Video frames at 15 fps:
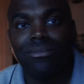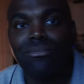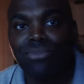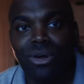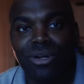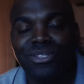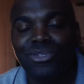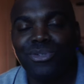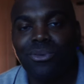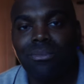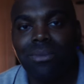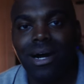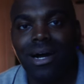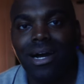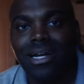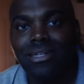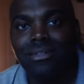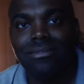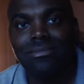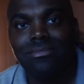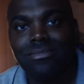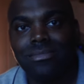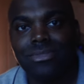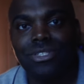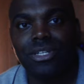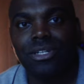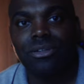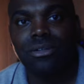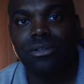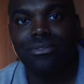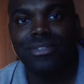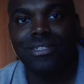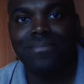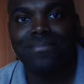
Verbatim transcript: brought to you by Shutter Delivery.